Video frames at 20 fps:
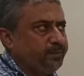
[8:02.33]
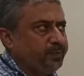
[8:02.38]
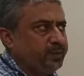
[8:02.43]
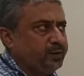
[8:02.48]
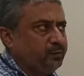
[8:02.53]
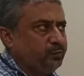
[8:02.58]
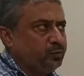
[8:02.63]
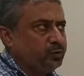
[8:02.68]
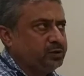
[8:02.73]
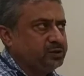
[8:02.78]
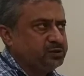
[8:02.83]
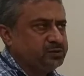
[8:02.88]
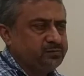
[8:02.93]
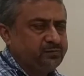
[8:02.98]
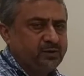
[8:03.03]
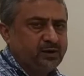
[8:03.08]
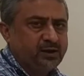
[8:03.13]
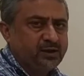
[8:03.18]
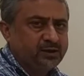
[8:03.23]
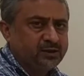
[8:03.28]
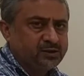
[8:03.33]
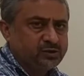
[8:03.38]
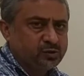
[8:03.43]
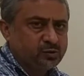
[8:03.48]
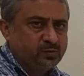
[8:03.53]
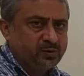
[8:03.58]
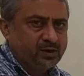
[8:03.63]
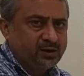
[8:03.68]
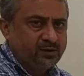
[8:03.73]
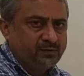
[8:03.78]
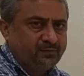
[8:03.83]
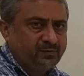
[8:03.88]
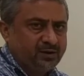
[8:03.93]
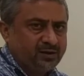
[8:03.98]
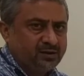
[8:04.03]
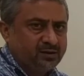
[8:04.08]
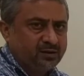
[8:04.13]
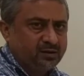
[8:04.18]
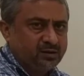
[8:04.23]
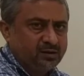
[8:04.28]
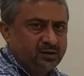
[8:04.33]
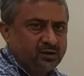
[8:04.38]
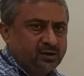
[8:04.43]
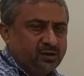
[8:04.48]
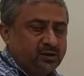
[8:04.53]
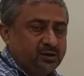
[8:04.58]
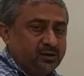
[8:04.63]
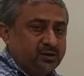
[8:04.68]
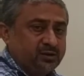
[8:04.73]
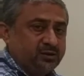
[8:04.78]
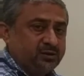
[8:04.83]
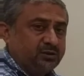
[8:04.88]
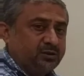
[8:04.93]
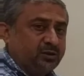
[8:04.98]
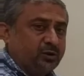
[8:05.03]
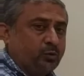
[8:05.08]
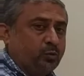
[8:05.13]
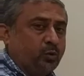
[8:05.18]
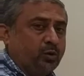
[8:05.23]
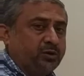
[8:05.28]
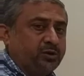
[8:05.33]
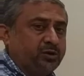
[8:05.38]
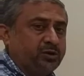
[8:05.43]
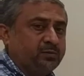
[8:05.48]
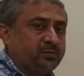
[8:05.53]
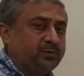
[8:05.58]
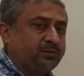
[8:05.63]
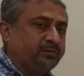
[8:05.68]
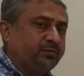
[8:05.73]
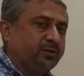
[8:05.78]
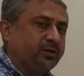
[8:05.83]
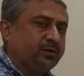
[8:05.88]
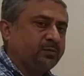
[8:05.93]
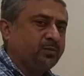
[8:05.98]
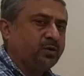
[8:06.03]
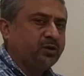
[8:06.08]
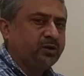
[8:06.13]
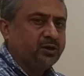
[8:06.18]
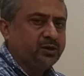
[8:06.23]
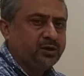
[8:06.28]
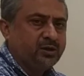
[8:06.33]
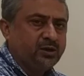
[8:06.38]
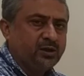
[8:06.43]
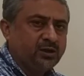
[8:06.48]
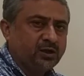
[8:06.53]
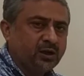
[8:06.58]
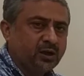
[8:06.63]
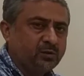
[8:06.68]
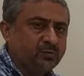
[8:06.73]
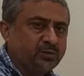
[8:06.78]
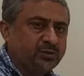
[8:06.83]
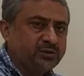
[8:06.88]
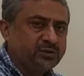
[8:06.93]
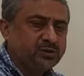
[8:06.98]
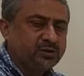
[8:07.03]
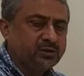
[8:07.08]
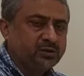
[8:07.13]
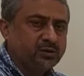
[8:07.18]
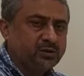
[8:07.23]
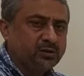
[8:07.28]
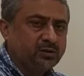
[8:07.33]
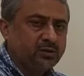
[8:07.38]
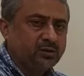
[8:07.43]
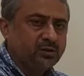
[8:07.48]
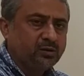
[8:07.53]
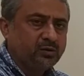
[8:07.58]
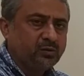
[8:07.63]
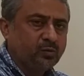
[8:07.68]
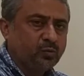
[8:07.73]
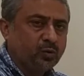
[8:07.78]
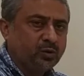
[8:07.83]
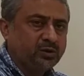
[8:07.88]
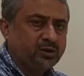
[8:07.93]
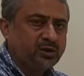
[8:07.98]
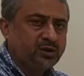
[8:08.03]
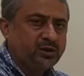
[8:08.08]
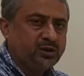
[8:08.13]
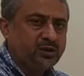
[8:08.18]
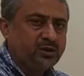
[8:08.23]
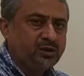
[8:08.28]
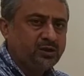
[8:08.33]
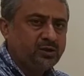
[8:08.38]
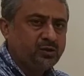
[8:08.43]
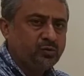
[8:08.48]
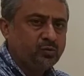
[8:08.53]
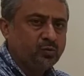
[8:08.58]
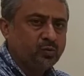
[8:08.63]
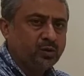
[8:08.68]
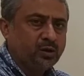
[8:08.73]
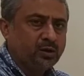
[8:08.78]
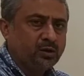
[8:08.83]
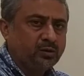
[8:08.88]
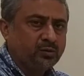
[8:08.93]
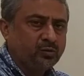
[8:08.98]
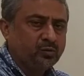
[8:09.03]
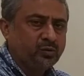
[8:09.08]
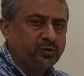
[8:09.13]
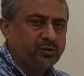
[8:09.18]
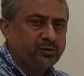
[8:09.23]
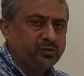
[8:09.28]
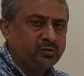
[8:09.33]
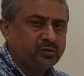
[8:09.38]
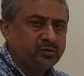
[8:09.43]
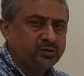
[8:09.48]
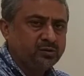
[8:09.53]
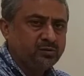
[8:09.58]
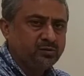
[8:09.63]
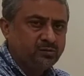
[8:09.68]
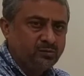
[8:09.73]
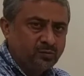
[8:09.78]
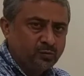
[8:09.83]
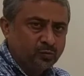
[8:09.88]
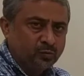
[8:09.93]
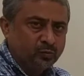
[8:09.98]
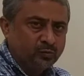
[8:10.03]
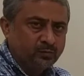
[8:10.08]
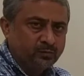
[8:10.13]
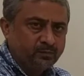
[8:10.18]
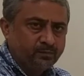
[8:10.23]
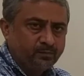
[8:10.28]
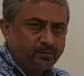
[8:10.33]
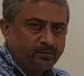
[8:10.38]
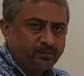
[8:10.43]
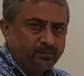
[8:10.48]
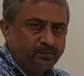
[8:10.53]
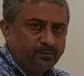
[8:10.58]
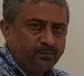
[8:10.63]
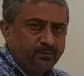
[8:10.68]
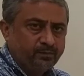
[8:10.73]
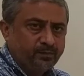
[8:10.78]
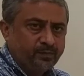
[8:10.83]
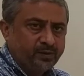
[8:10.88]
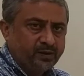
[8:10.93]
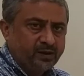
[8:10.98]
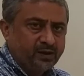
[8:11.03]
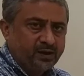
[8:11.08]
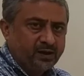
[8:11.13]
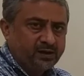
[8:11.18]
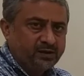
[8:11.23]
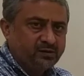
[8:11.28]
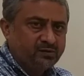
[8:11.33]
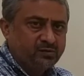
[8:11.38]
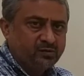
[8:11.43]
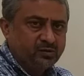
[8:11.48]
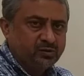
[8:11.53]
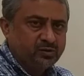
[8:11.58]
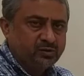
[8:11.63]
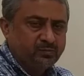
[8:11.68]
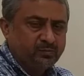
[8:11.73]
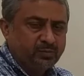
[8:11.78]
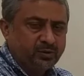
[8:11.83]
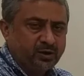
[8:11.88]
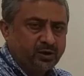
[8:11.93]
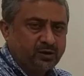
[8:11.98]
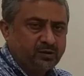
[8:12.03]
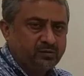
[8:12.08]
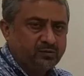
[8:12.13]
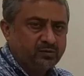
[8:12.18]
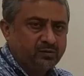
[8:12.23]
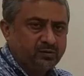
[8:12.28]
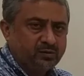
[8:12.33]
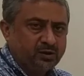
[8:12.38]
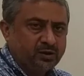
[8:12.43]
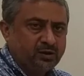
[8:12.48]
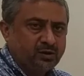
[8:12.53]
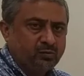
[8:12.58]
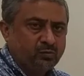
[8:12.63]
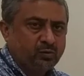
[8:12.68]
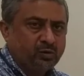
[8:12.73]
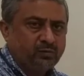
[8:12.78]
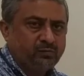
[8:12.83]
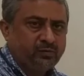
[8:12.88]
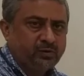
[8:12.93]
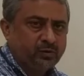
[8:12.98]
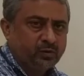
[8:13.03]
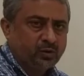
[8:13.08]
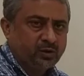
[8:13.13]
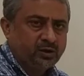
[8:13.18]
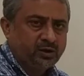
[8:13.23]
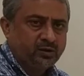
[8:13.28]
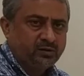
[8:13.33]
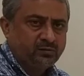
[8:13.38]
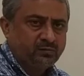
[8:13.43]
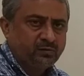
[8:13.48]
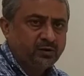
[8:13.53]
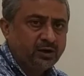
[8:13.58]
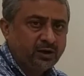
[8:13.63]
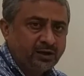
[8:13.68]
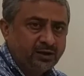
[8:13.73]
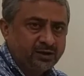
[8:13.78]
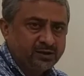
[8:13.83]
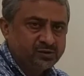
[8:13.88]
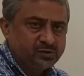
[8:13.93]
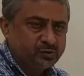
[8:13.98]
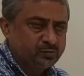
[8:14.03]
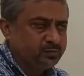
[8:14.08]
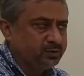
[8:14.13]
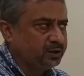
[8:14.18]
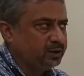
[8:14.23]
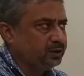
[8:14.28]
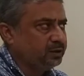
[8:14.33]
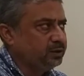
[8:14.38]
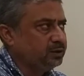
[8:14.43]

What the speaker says: What does willingness to buy reflect? The quantum of the commodity, how much quantity you are going to consume at a certain price. That is what we call it as willingness to buy.